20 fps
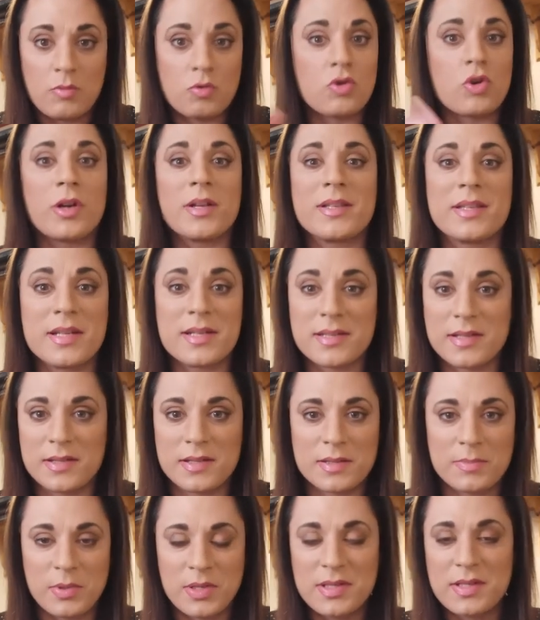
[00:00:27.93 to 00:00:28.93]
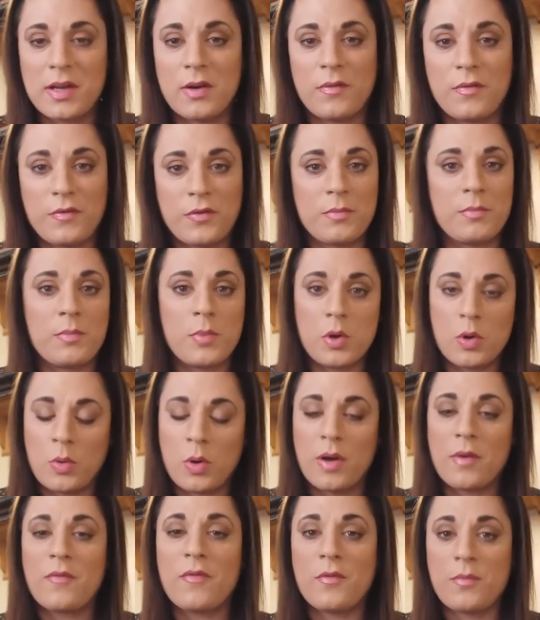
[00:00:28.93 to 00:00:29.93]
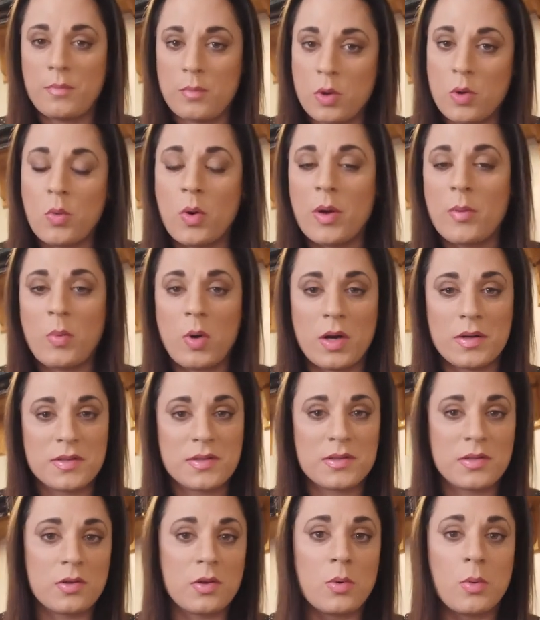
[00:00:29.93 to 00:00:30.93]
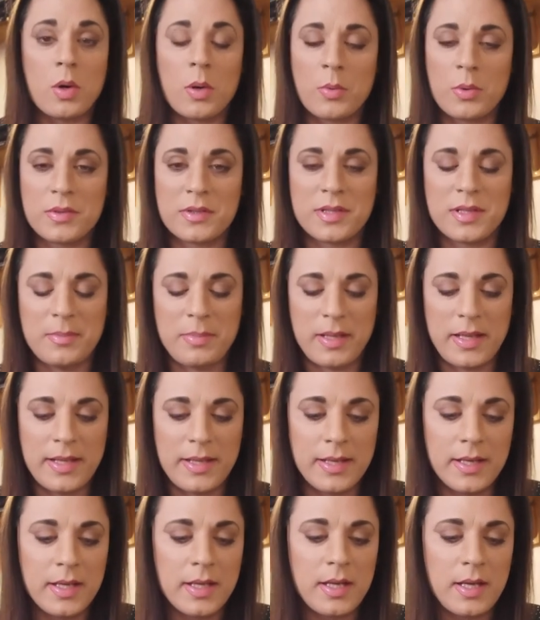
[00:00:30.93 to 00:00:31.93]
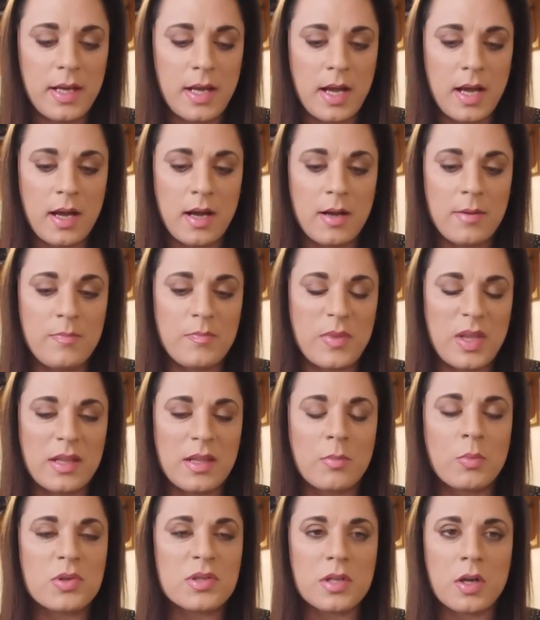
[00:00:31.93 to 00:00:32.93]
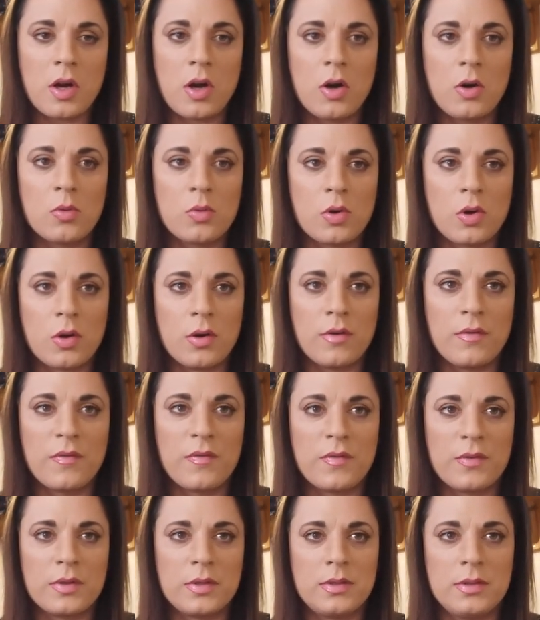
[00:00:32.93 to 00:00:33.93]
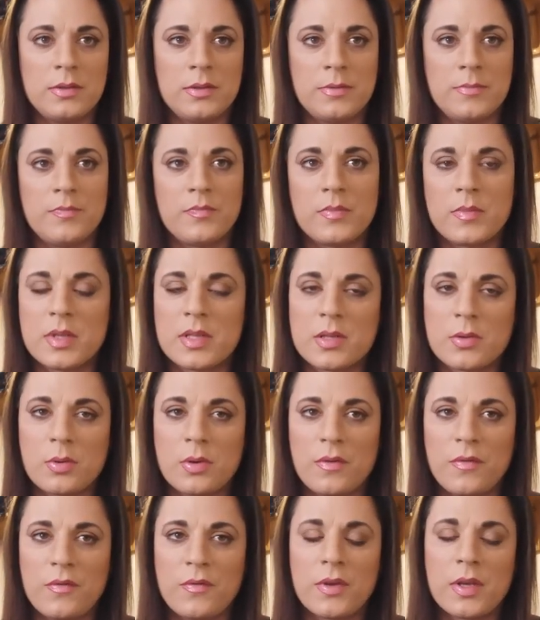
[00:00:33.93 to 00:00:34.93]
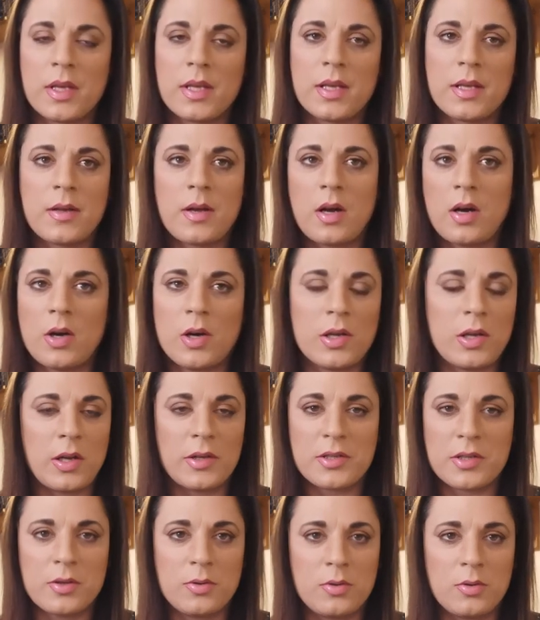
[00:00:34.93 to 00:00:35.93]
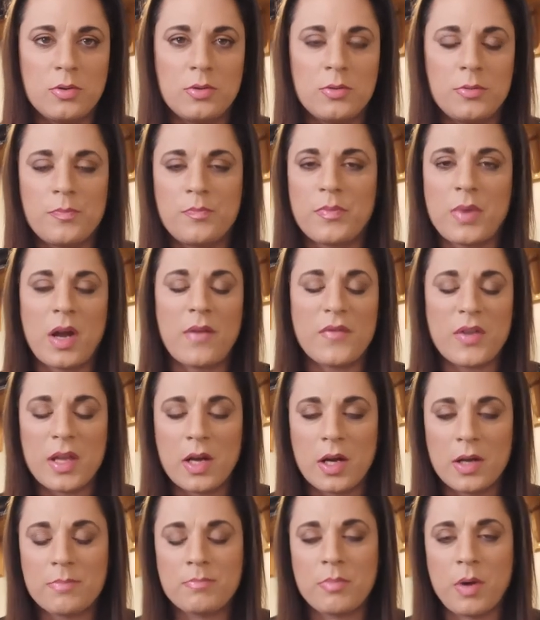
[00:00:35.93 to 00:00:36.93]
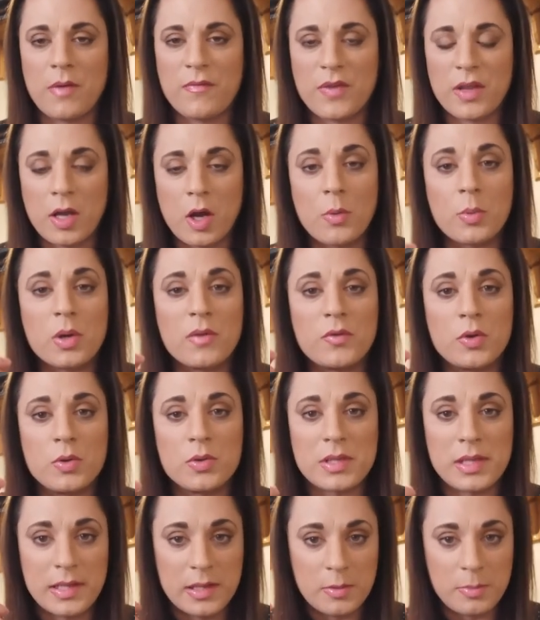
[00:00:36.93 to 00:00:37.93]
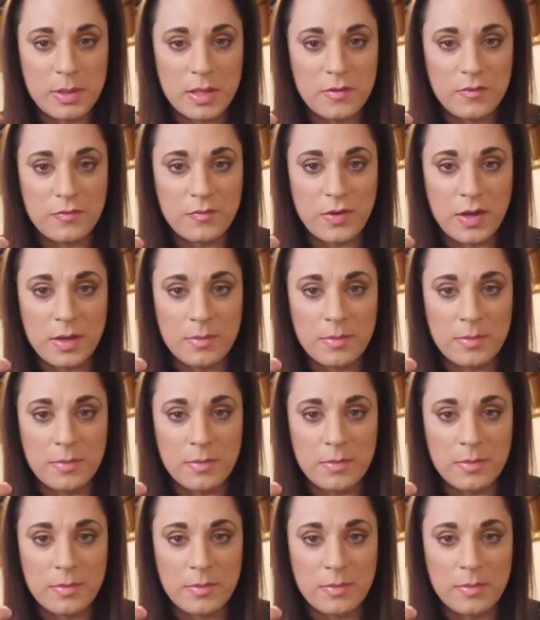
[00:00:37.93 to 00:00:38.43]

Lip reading: try and distance myself from who I was to who I wanted to be, and there wasn't a whole lot of sort of highlighting, or I think I would have used a little bit of